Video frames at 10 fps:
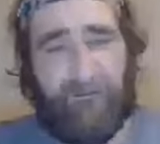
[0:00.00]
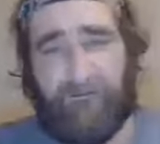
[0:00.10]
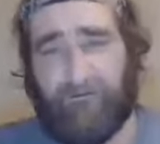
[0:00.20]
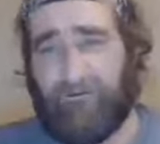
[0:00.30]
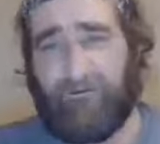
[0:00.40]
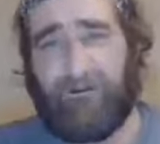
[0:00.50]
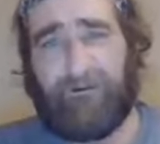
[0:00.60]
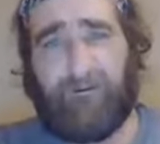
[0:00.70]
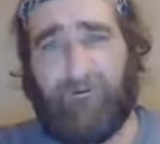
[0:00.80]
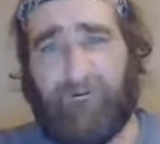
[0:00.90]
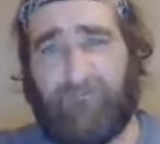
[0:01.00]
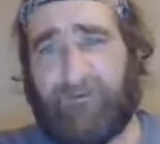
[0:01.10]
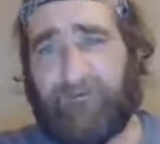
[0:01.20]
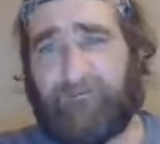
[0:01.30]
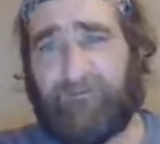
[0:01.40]
or you're at home, you
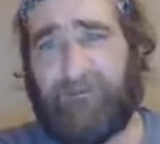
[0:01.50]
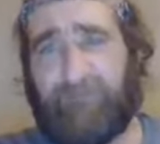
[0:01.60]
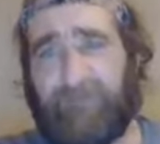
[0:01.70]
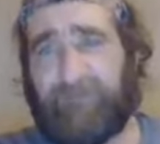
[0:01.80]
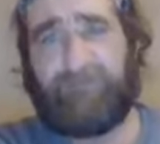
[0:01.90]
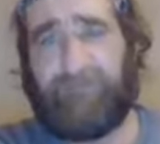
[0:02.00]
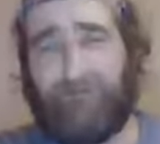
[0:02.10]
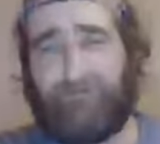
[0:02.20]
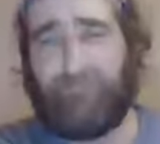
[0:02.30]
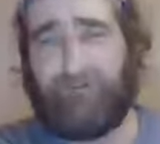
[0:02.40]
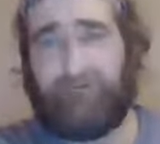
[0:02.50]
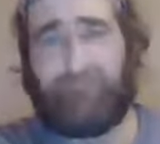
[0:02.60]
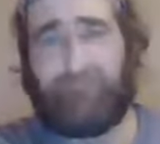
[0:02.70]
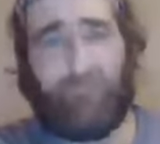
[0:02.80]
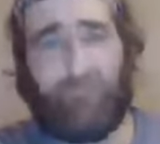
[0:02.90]
know, keeping in touch,
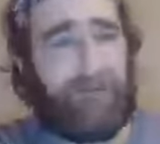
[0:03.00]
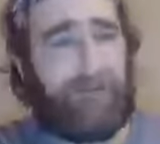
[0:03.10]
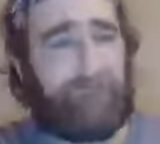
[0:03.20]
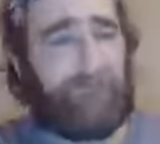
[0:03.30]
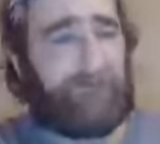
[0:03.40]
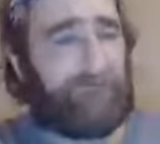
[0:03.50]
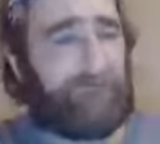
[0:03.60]
whatever way that